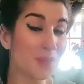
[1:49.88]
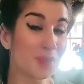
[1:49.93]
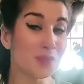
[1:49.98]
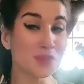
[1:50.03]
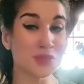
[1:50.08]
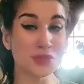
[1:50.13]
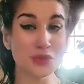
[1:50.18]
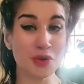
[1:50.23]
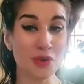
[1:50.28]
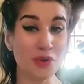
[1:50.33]

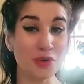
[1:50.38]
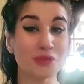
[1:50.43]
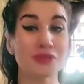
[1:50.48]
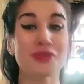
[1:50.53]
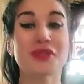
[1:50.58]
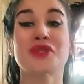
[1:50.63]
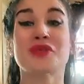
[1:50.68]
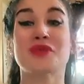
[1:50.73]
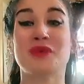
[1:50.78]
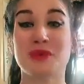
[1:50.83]
This is the only
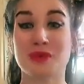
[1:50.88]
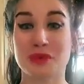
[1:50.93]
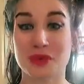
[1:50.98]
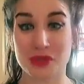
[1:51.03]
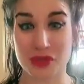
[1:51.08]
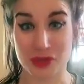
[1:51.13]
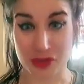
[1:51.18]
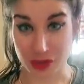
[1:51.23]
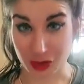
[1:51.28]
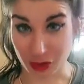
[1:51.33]
reason why I'm
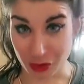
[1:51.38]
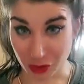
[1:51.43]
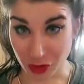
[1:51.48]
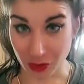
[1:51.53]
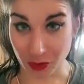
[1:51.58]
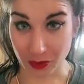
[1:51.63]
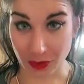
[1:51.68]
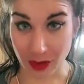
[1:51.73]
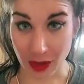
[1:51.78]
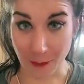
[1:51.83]
using it because I don't
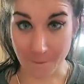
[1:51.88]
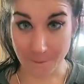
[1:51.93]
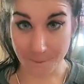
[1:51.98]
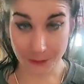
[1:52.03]
cook with it.